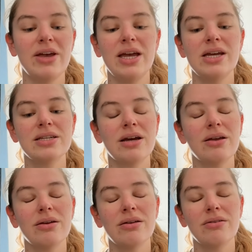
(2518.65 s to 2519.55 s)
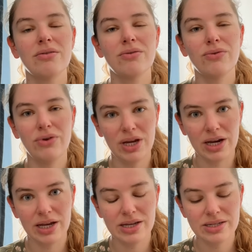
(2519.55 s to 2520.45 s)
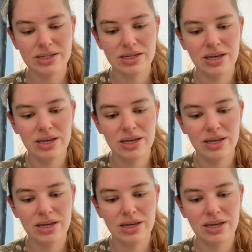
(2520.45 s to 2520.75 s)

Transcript: And I realized